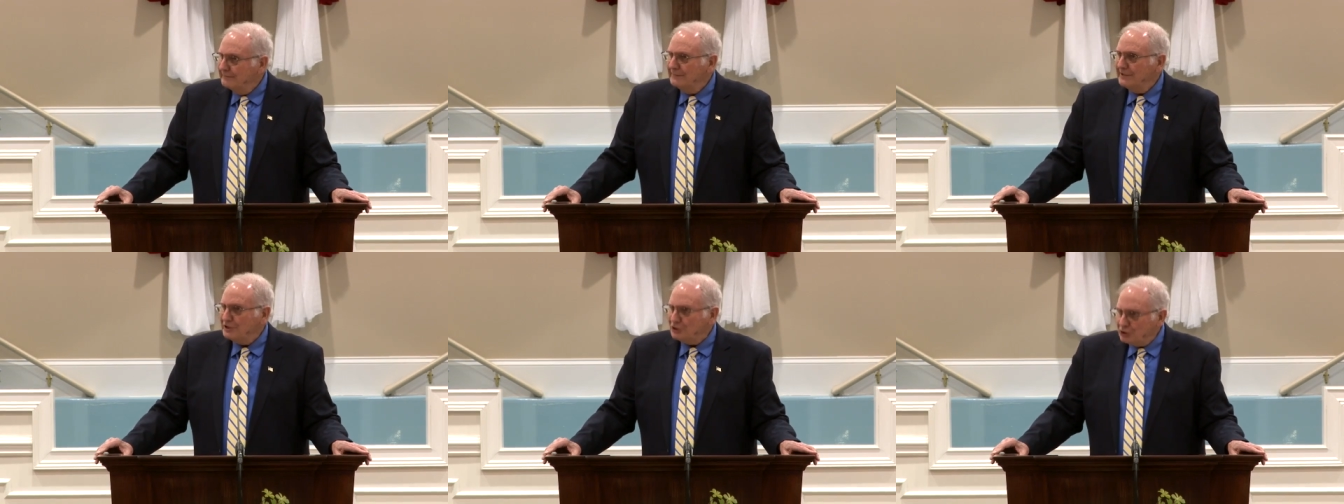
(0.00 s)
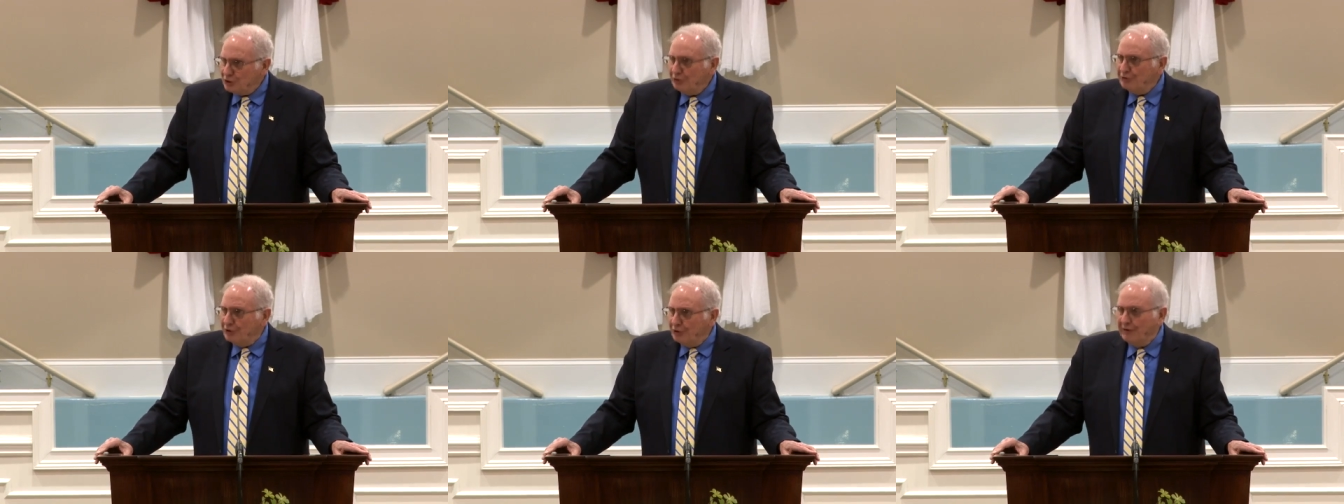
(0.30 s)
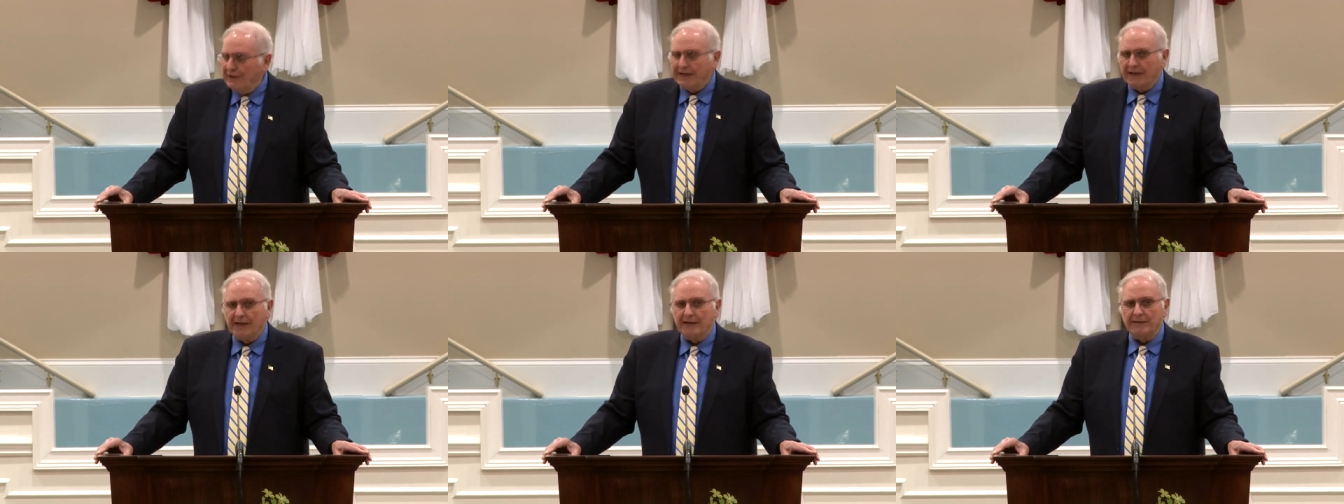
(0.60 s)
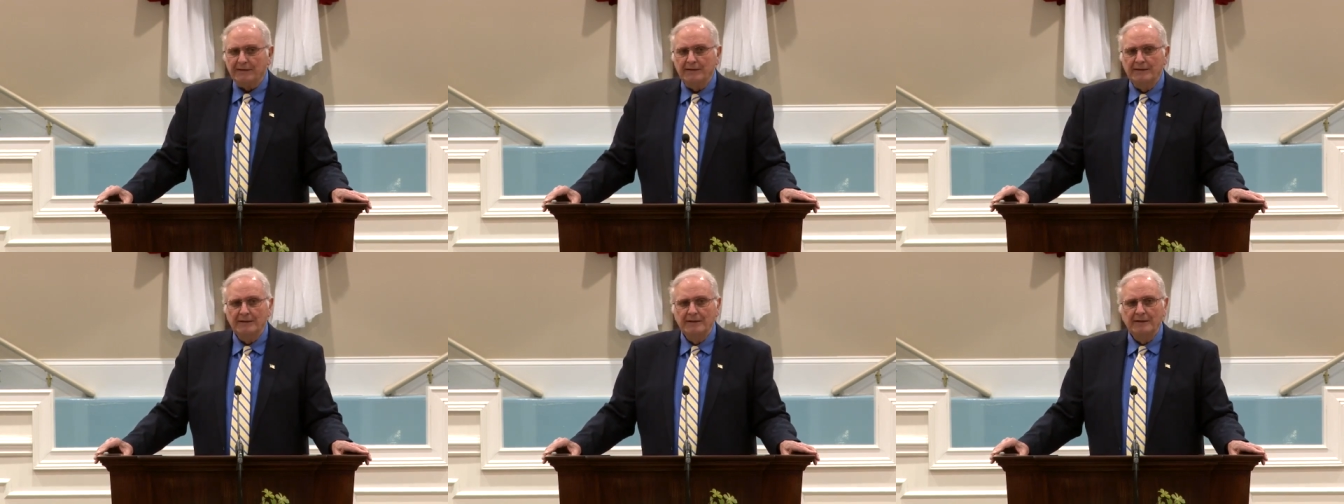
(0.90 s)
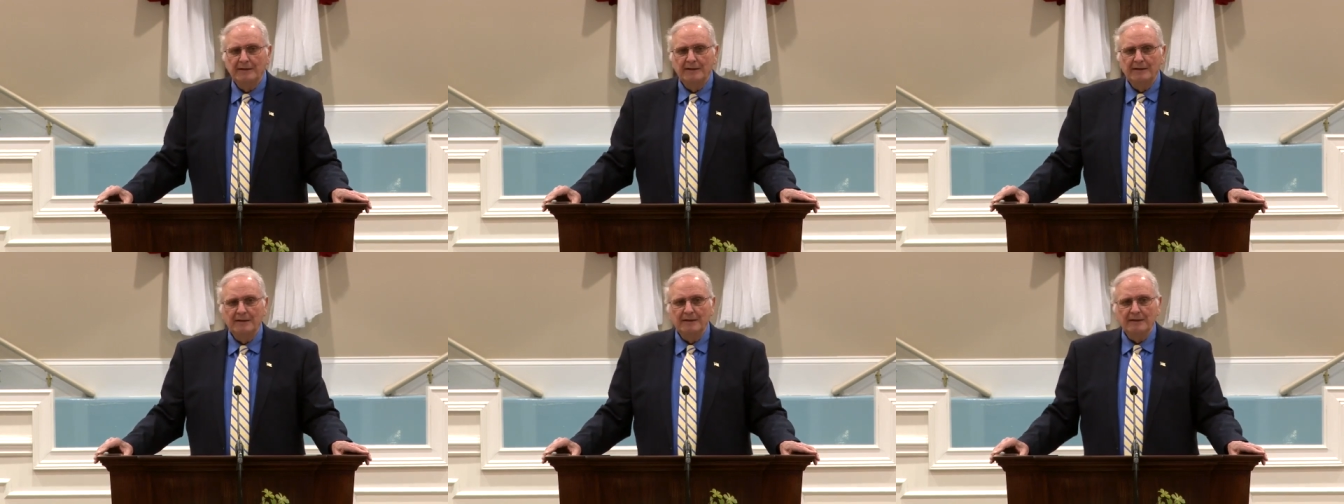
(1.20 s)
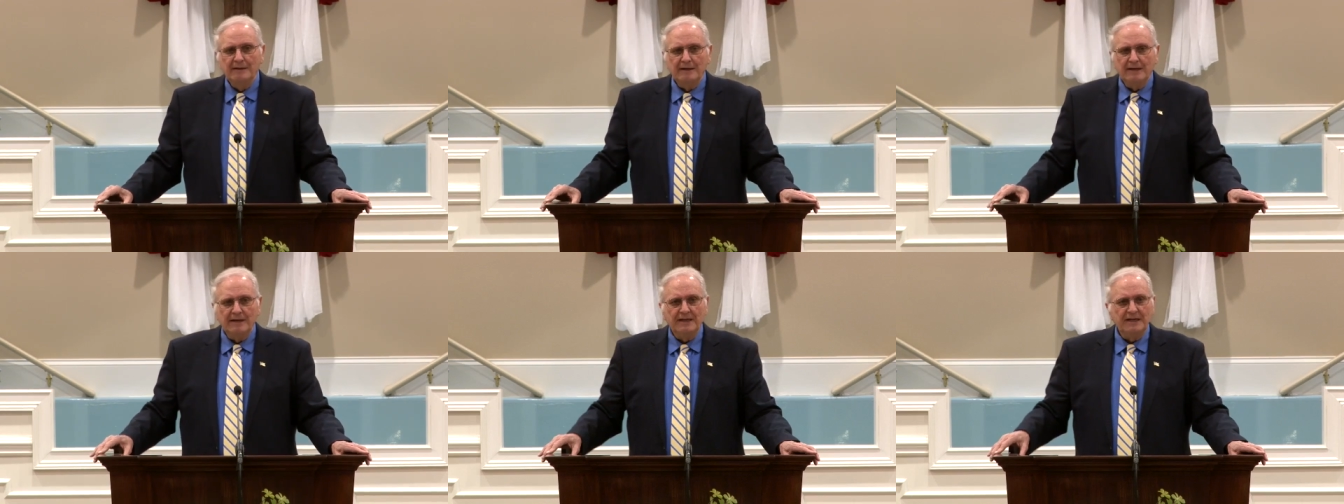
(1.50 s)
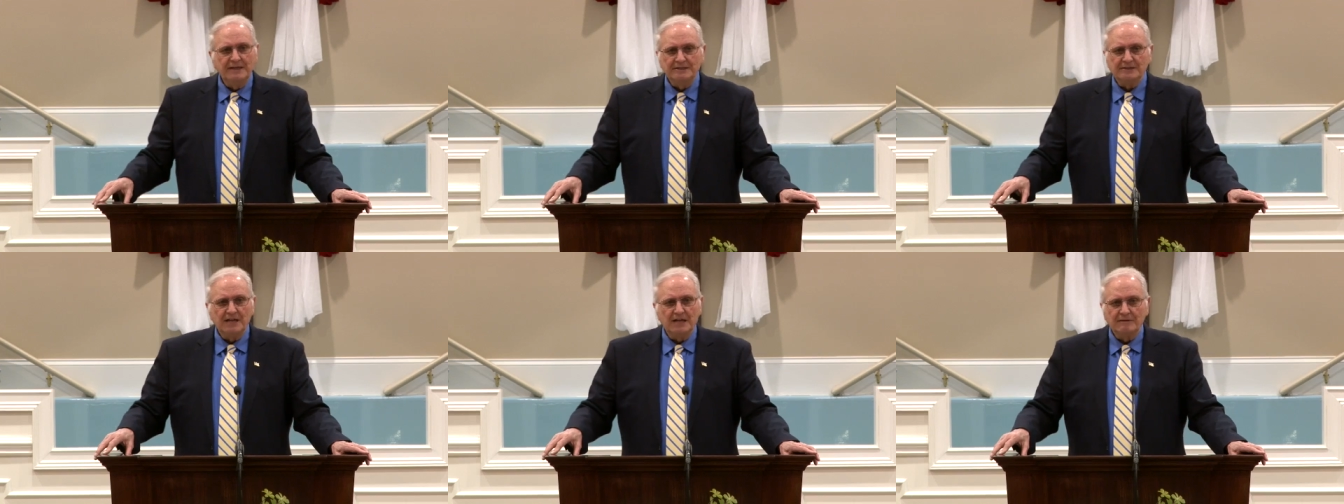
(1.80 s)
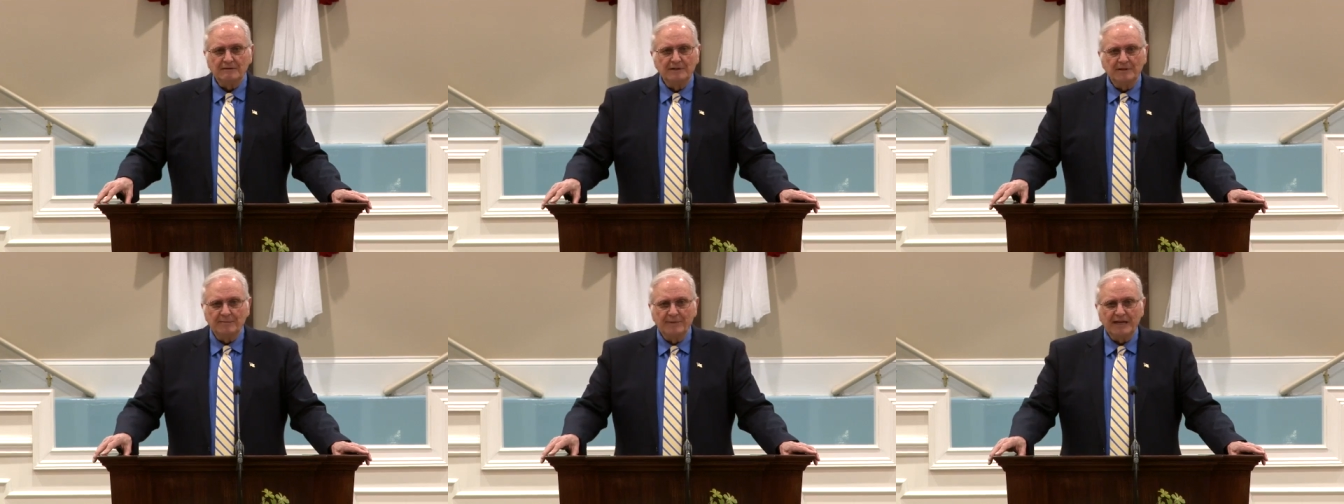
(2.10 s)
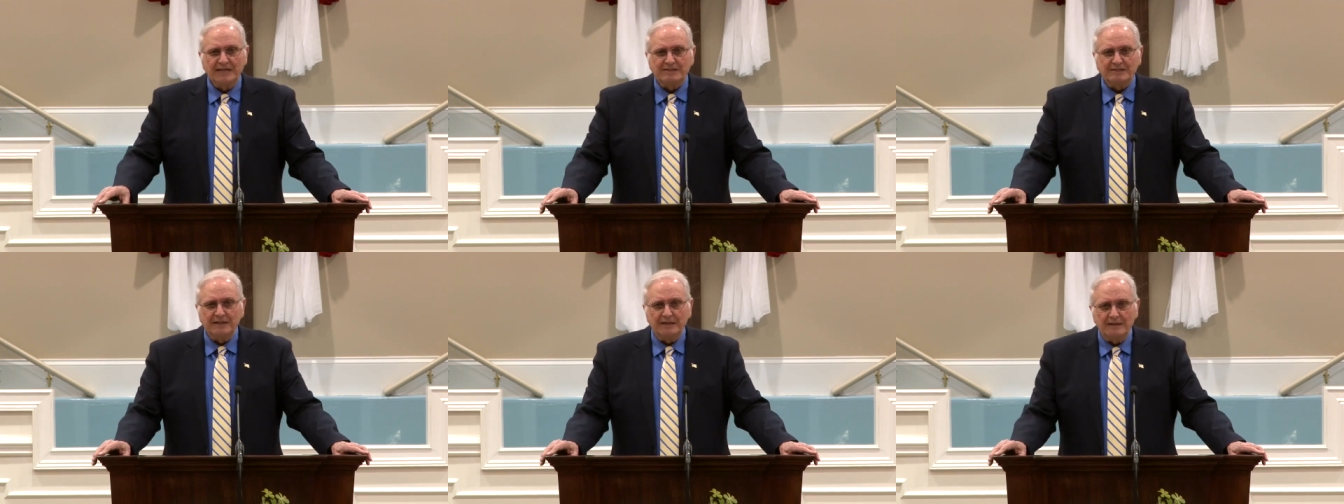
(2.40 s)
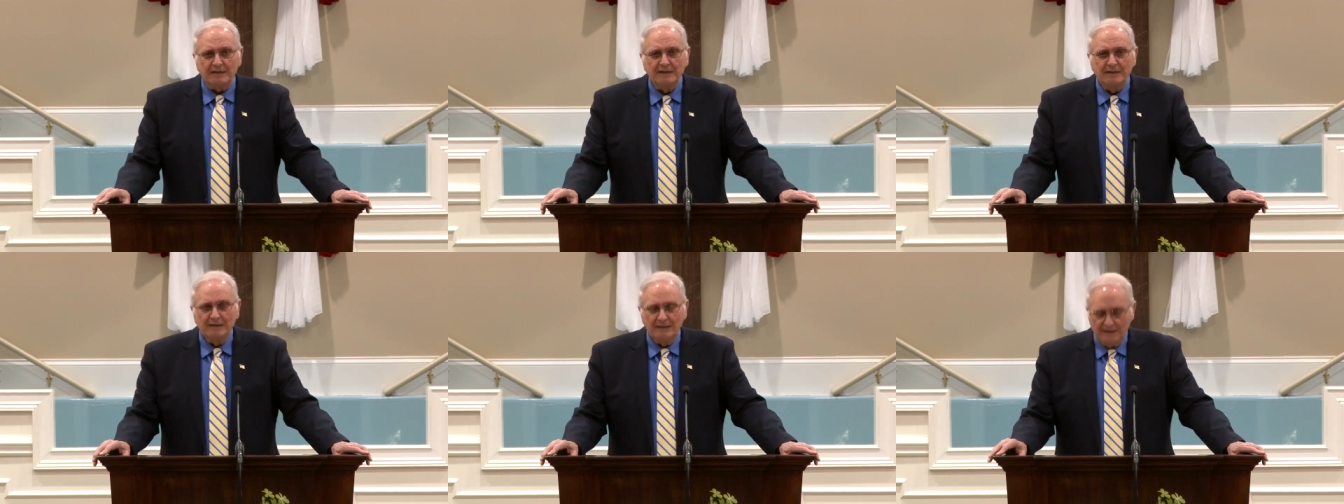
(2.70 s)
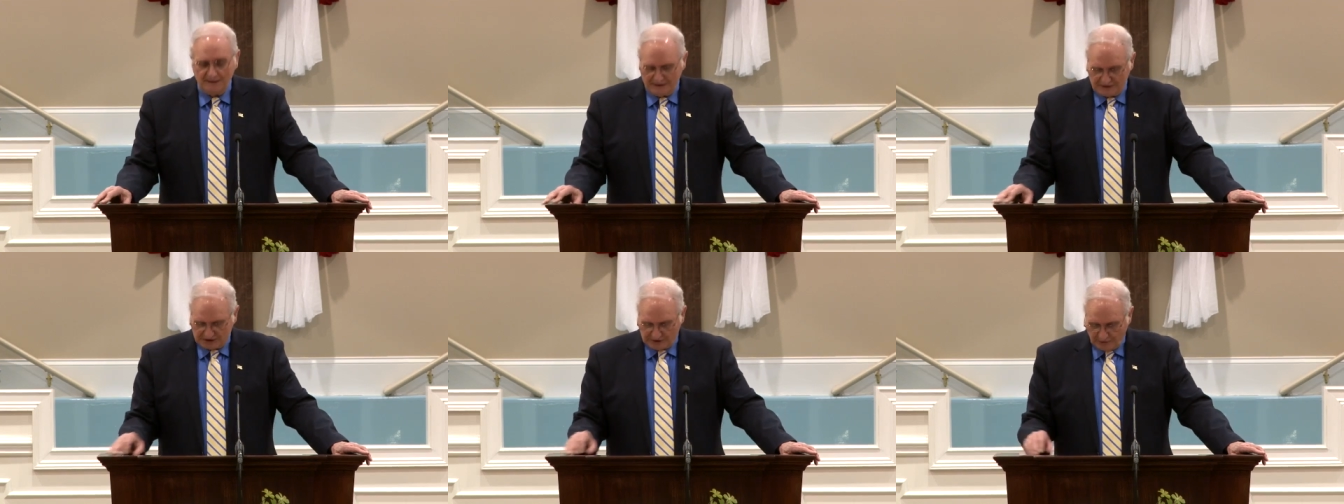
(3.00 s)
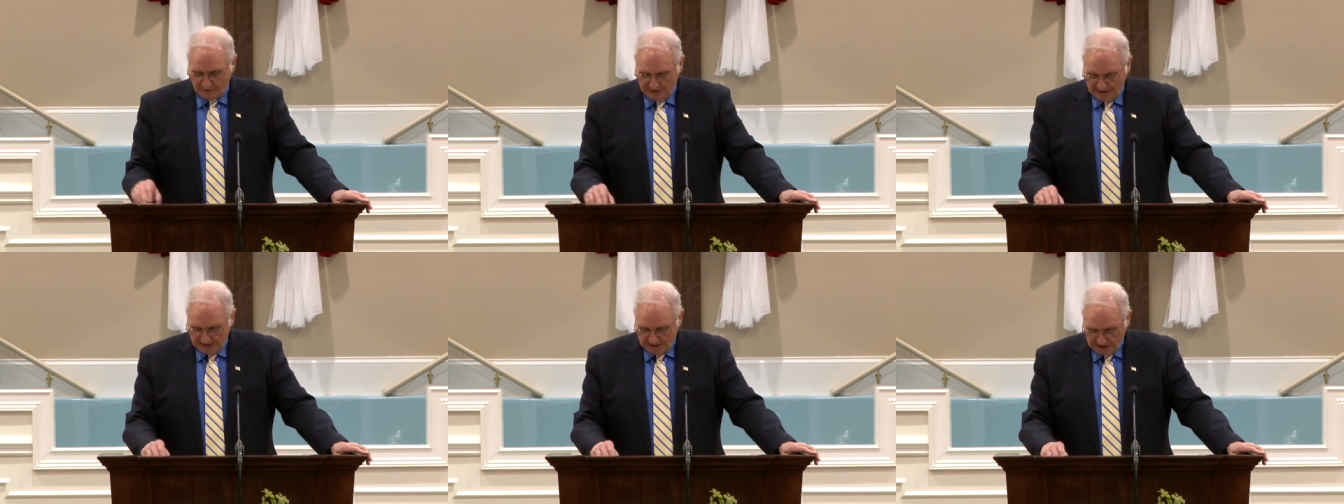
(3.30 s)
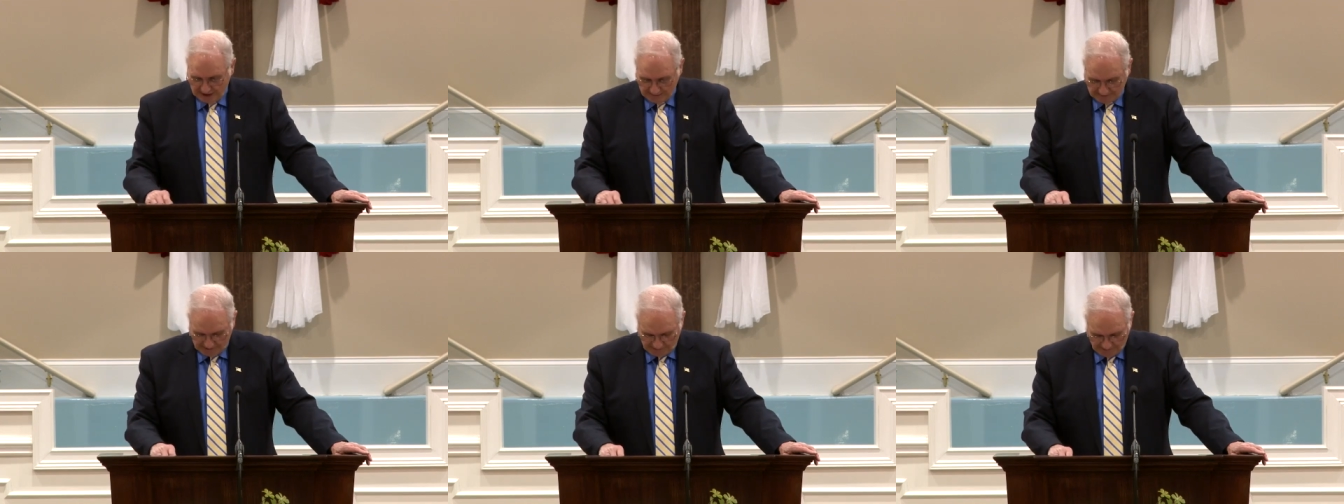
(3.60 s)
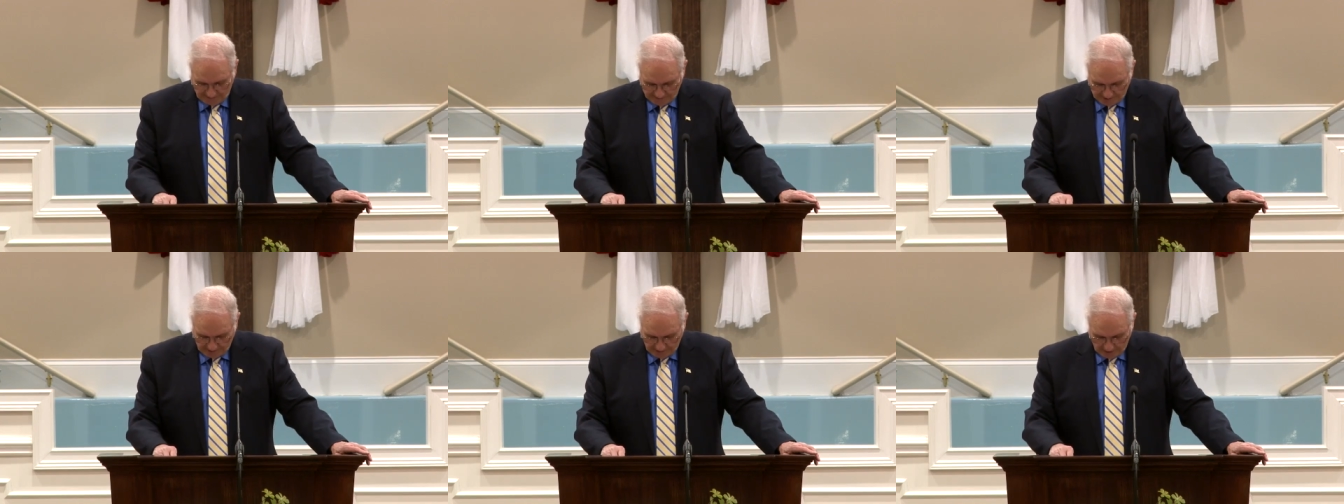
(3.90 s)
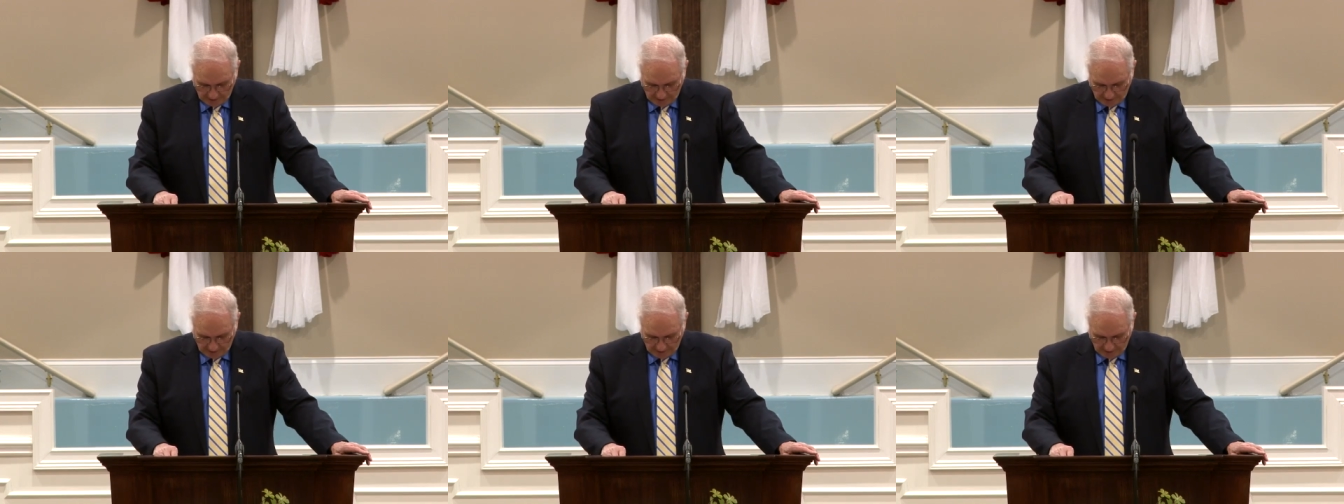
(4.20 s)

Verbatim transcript: It's you doing it. And He's not going to bless it. So it comes from the